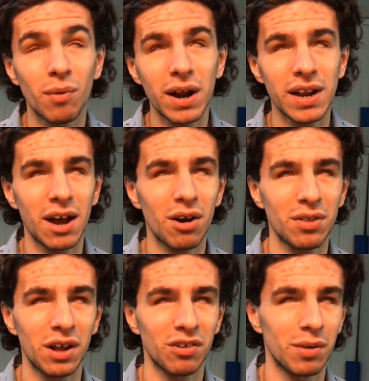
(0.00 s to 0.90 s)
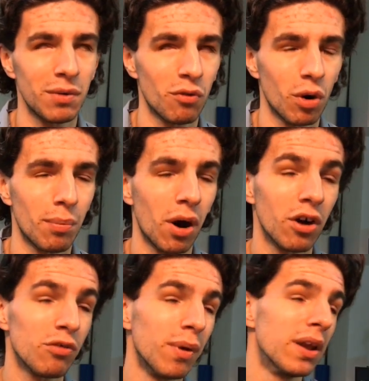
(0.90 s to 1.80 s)
Right now, I think it's going to be four
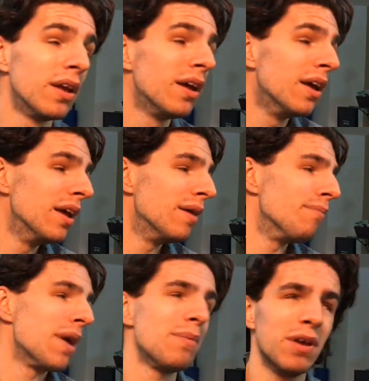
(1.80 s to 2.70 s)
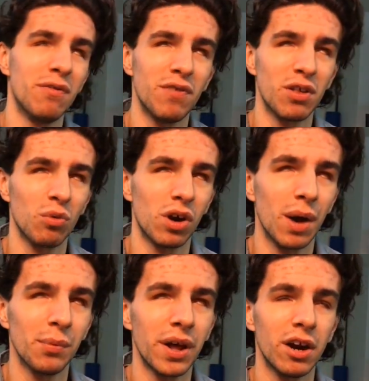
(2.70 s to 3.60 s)
parts, but maybe a fifth will
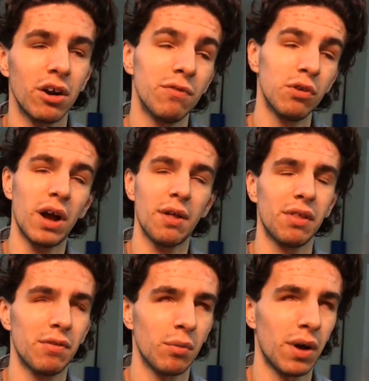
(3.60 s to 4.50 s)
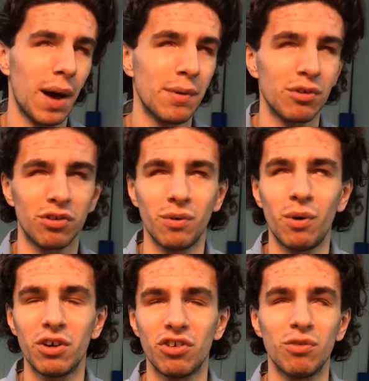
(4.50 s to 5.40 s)
come later. If you guys leave some comments or
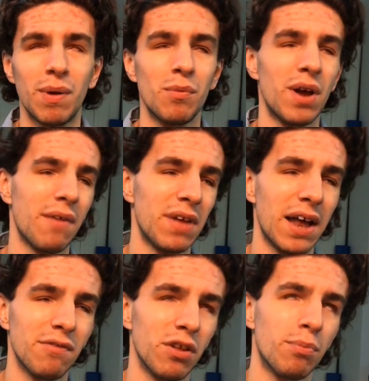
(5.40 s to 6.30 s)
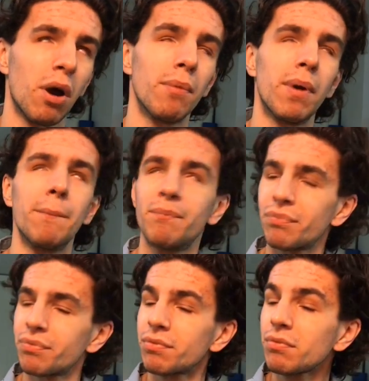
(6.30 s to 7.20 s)
some questions, maybe we have to add a fifth part. But
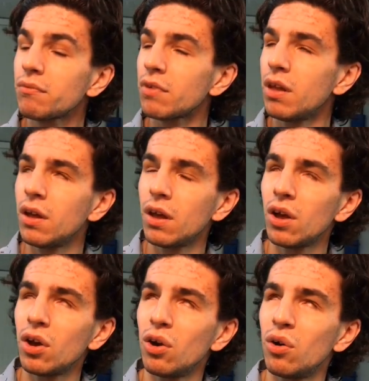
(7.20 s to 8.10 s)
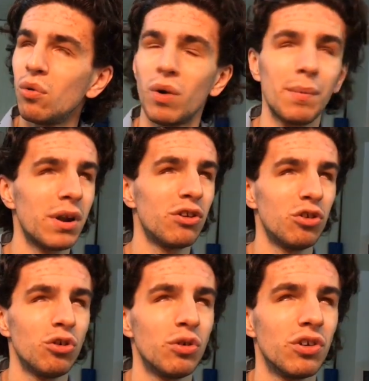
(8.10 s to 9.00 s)
what I'm going to
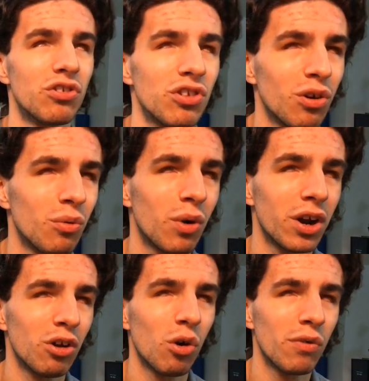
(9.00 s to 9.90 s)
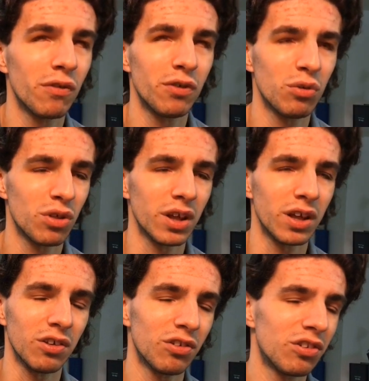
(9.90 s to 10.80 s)
do is we're going to go over a few
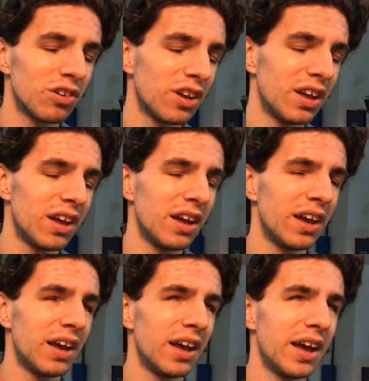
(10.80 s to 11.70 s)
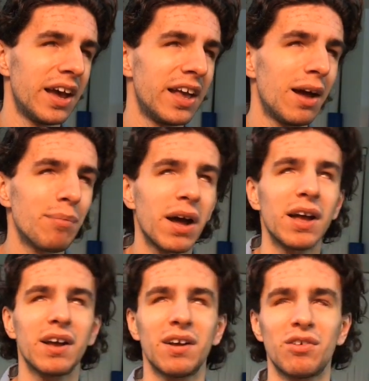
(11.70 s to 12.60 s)
things, and I'm
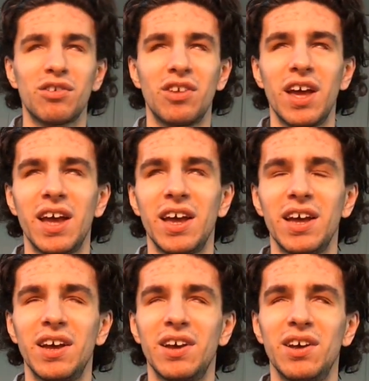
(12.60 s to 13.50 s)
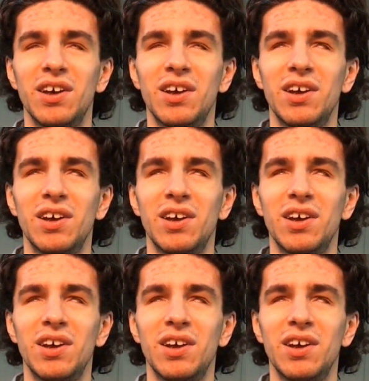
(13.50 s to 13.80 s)
not saying